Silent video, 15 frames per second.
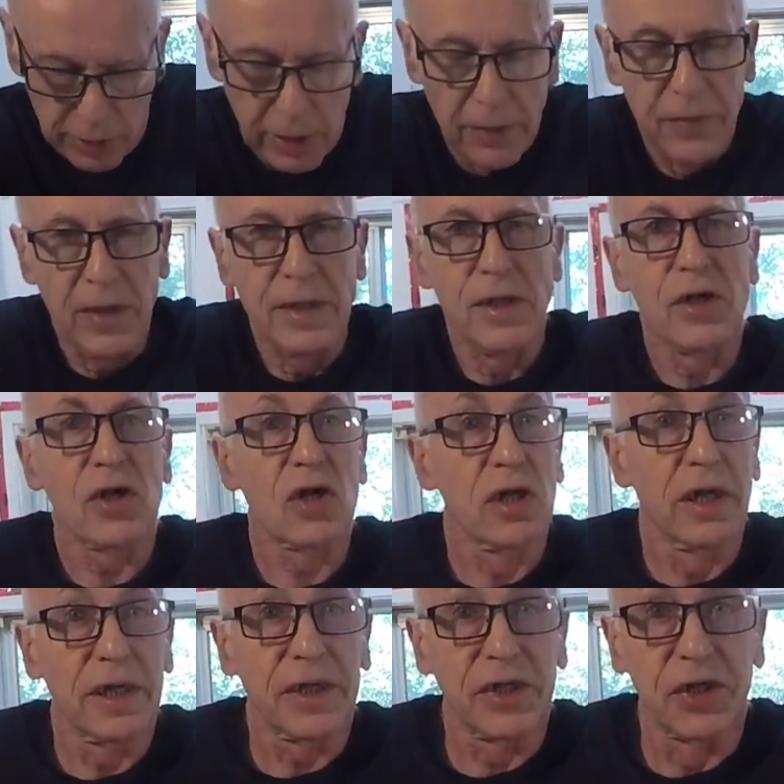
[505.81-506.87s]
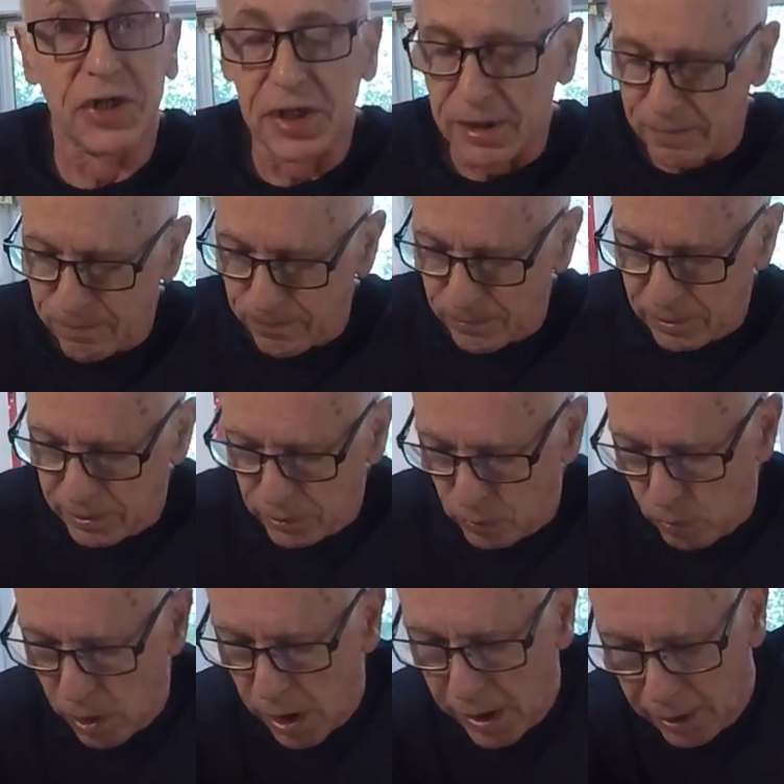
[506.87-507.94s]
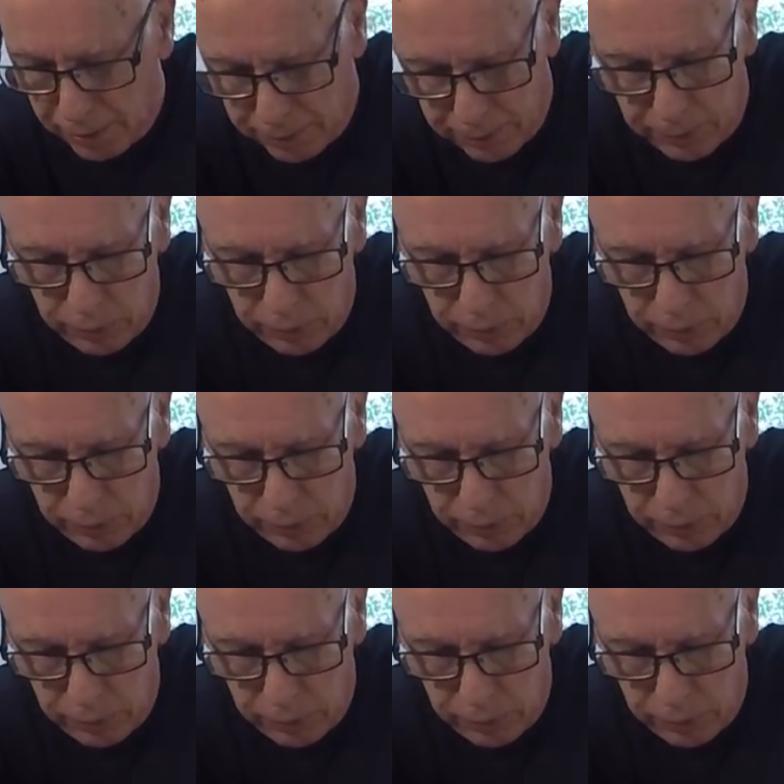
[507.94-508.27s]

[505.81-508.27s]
and then you just let it sit for a little while.